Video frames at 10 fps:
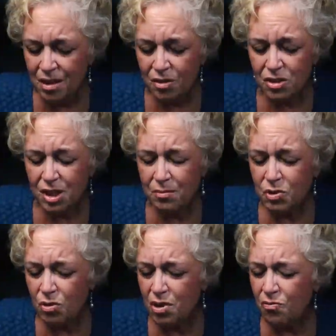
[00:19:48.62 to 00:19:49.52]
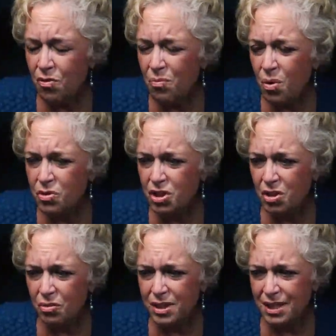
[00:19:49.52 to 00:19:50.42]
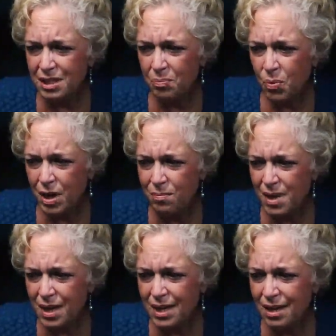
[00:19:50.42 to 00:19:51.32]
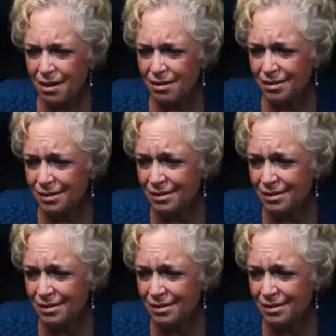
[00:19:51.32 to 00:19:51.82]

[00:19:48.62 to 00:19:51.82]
There's some sort of emotional disappointment here.